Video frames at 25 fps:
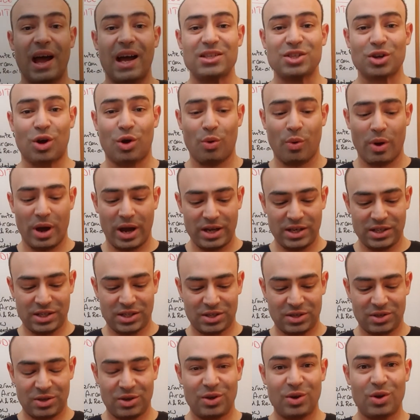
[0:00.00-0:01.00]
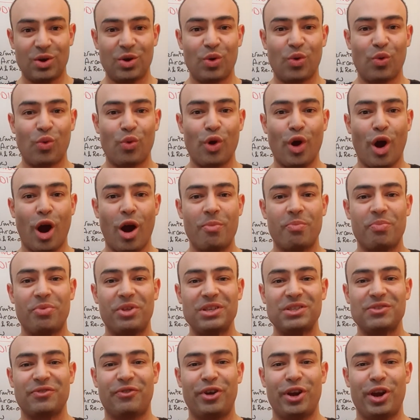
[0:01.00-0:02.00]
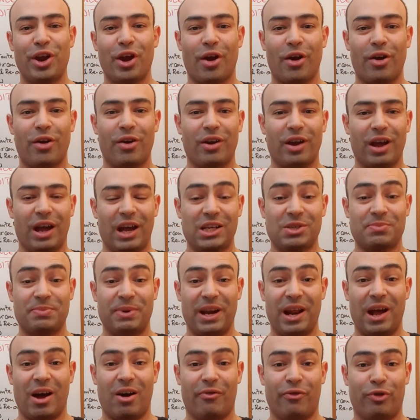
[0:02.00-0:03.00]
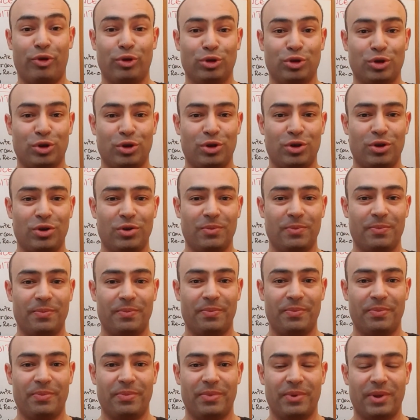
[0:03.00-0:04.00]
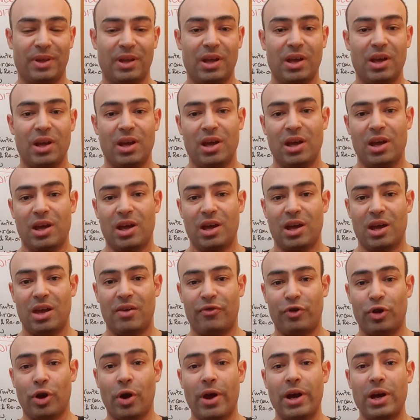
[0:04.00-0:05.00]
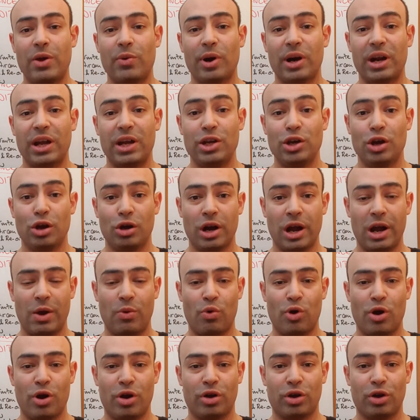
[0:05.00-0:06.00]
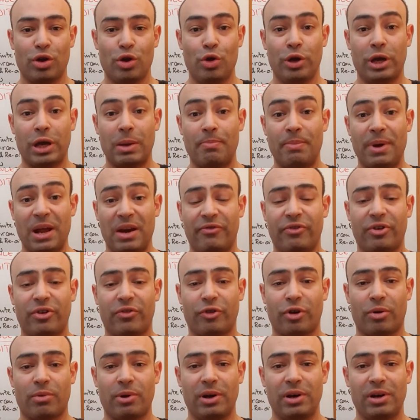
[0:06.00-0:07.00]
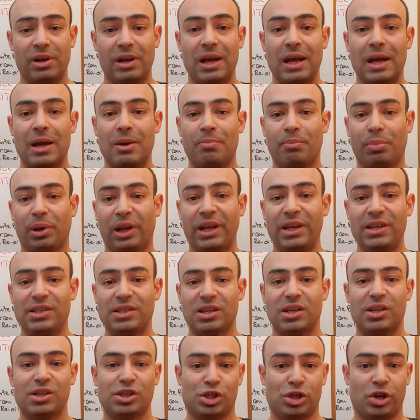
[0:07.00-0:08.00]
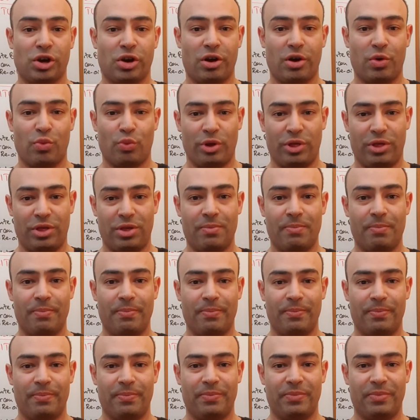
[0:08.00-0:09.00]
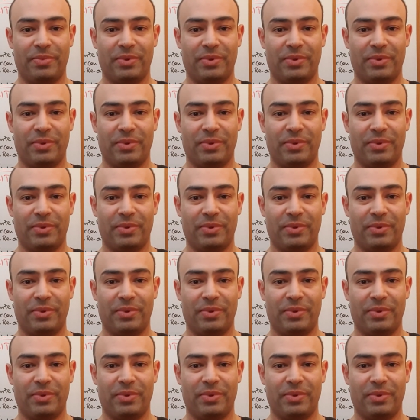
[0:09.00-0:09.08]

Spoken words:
As always, we hope this video has been helpful to you. If you know anyone in your network who can benefit from it, please share it with them.